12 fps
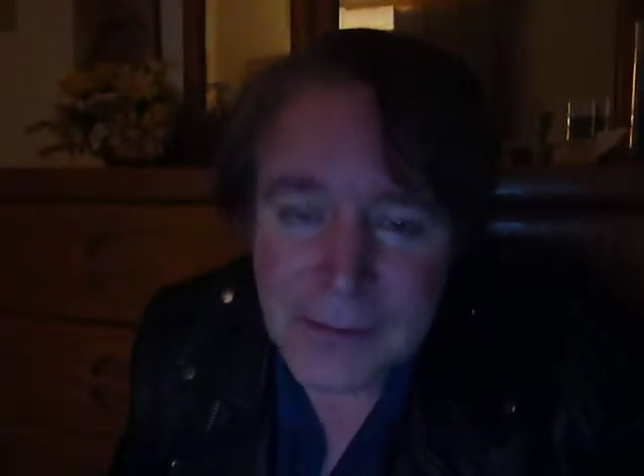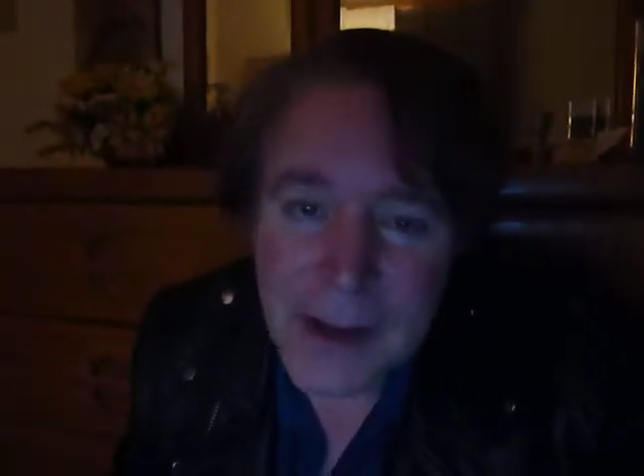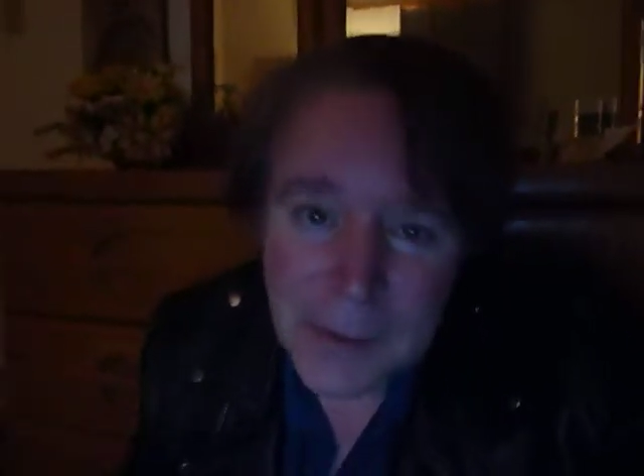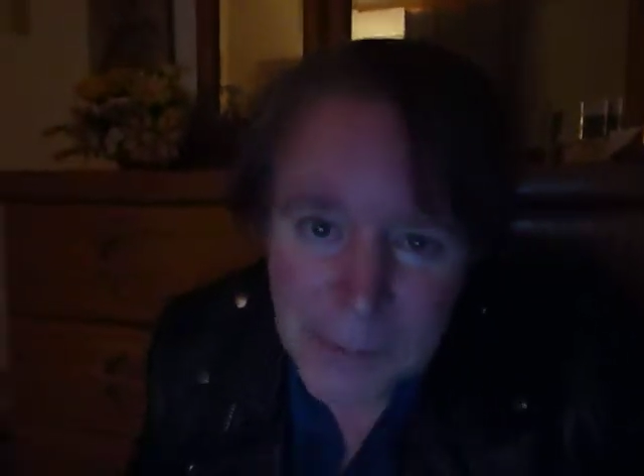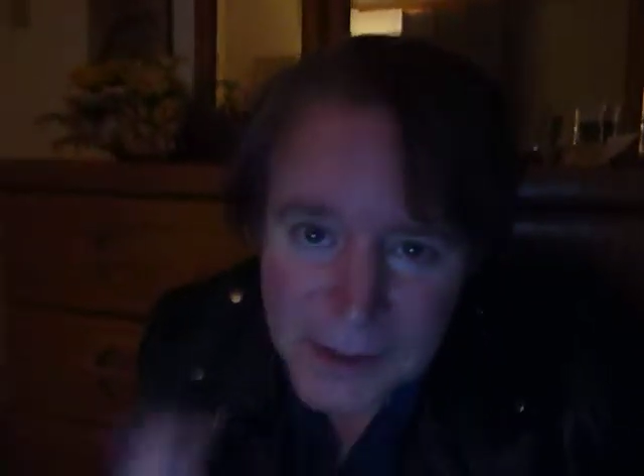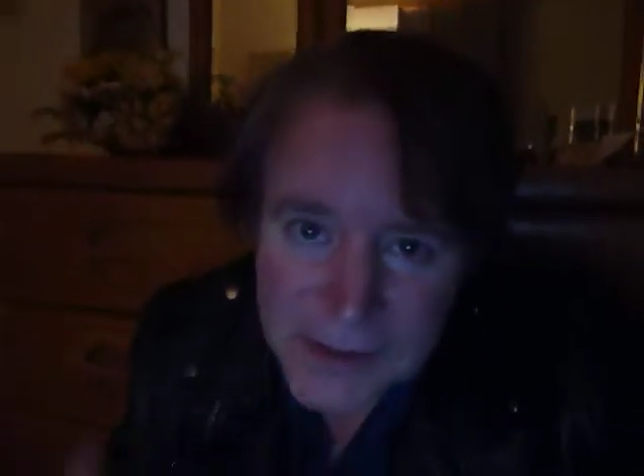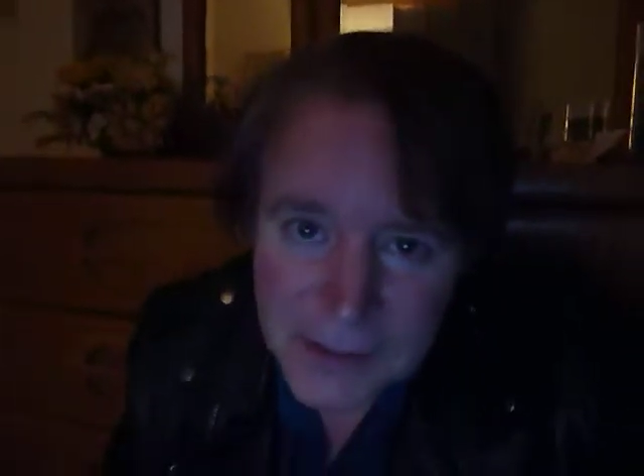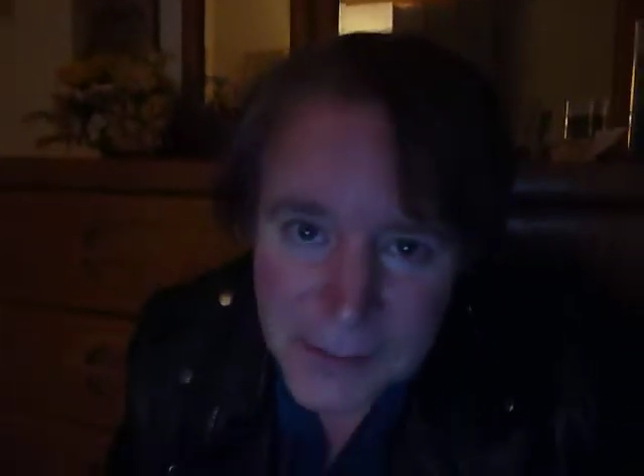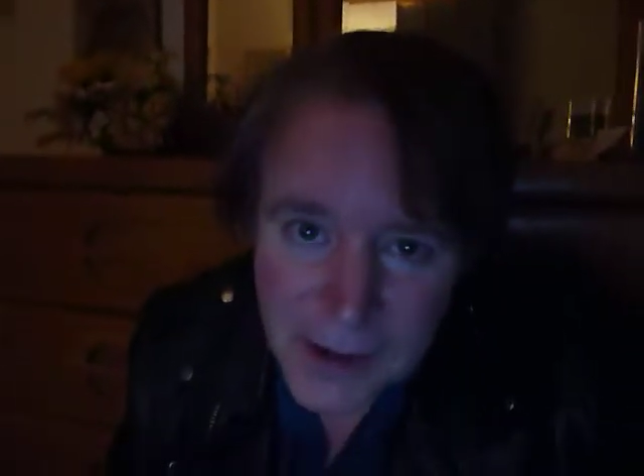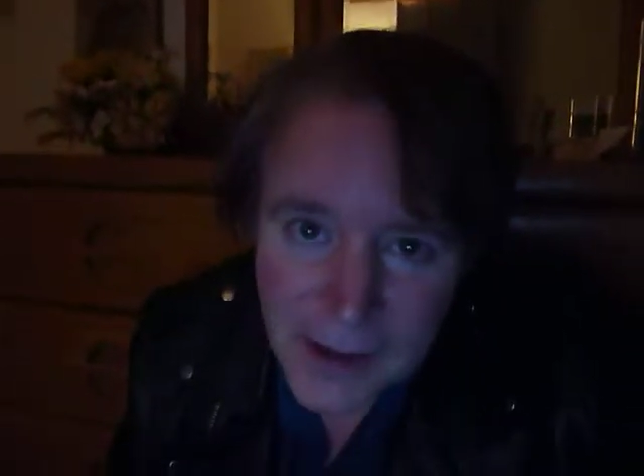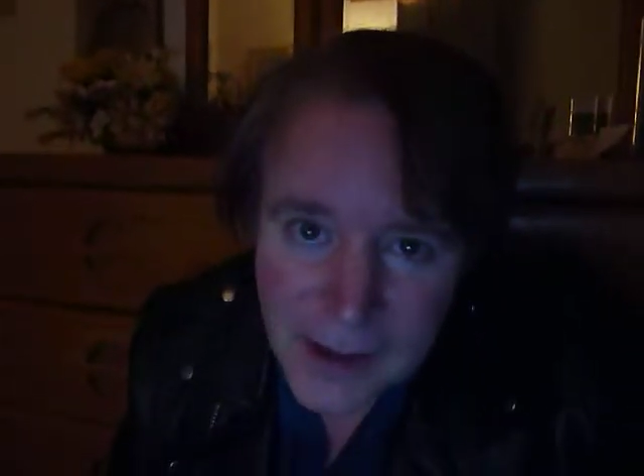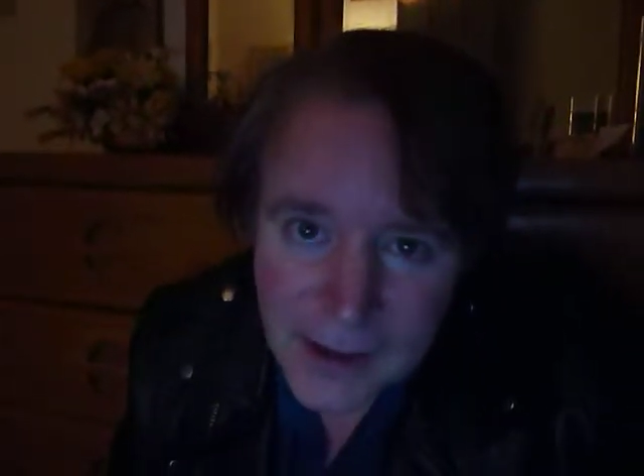and plus in
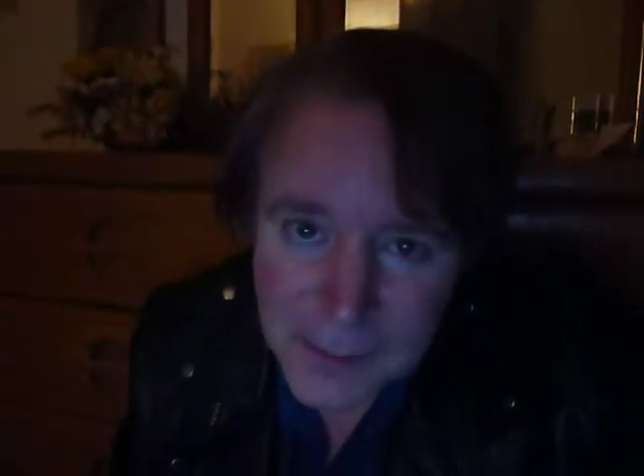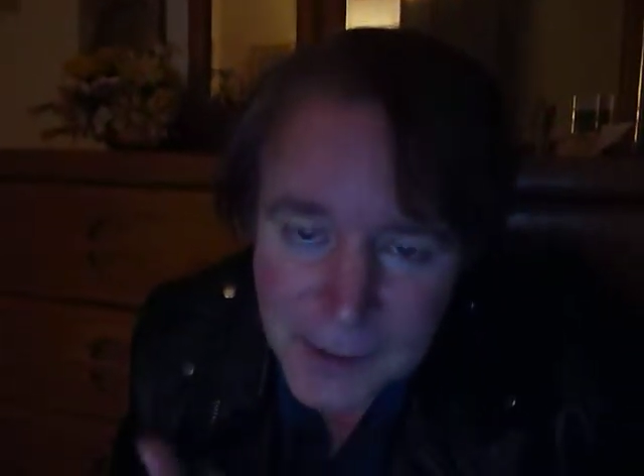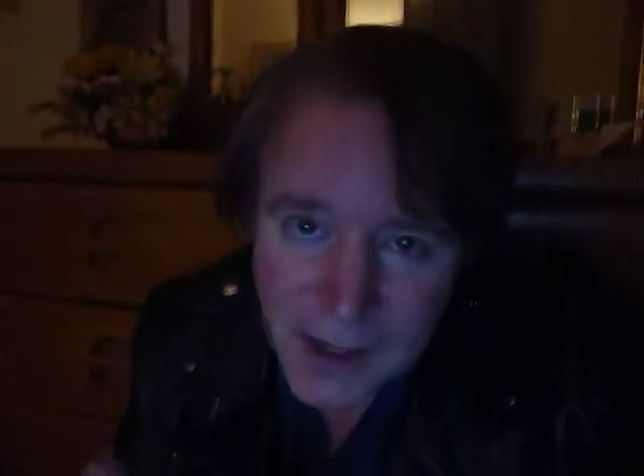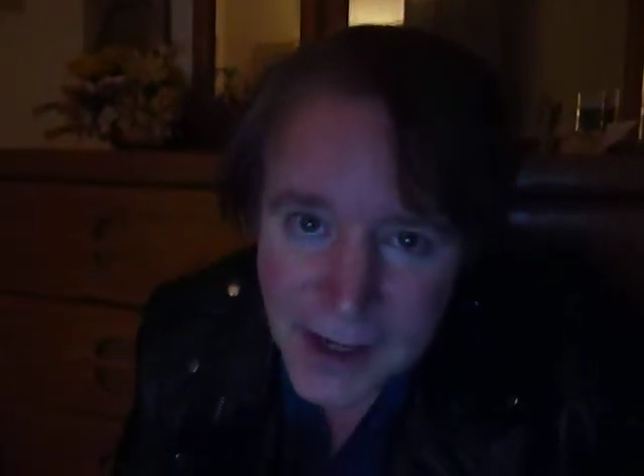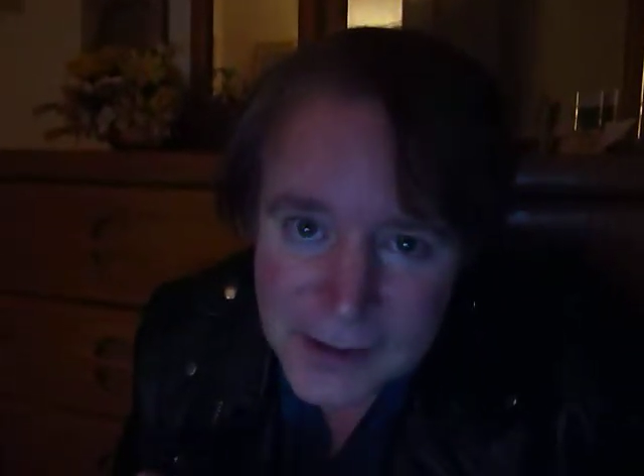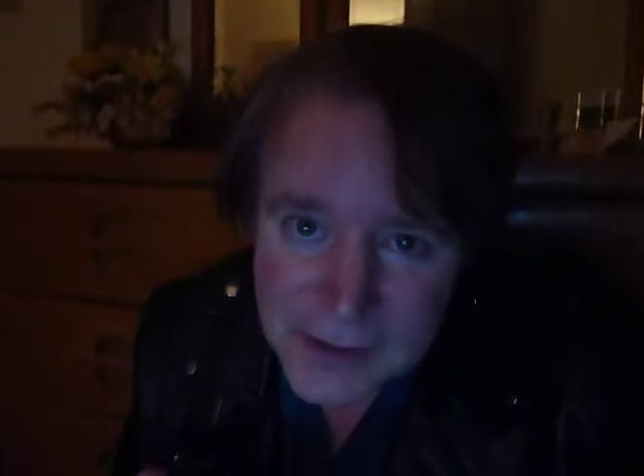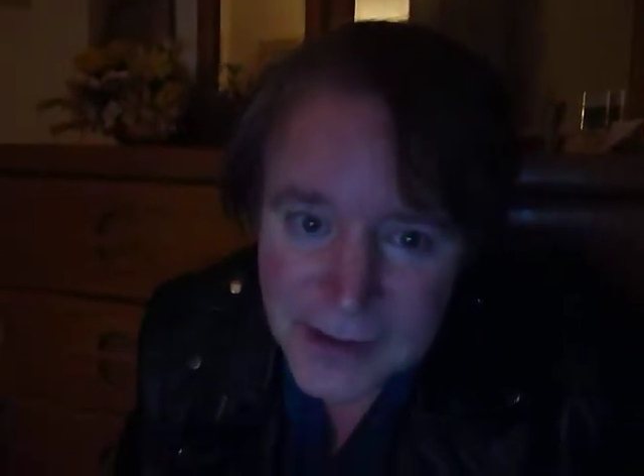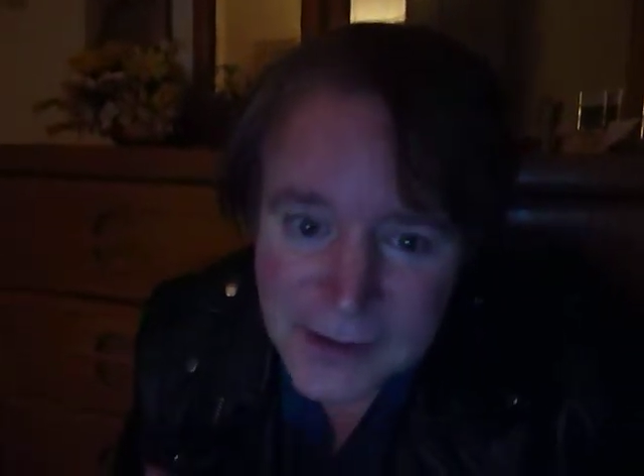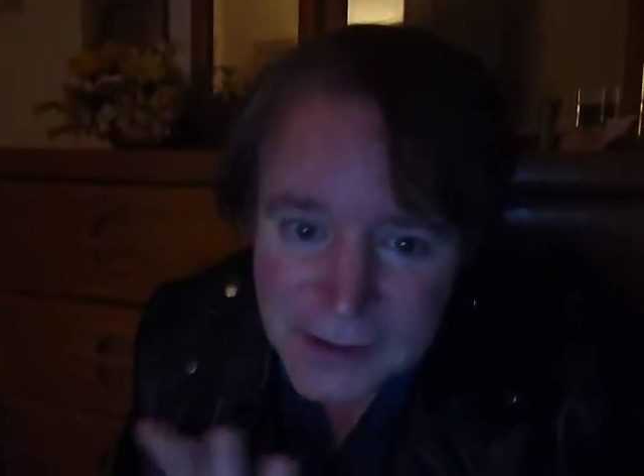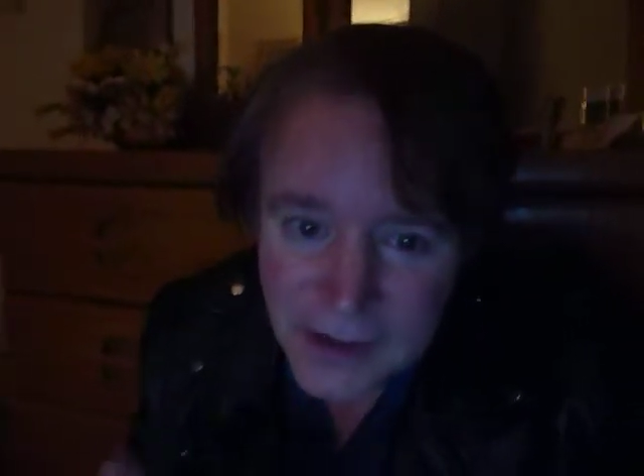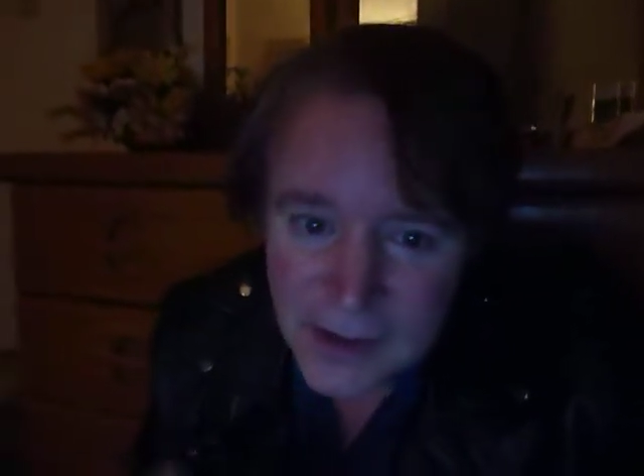mock Arabic action here, so I'll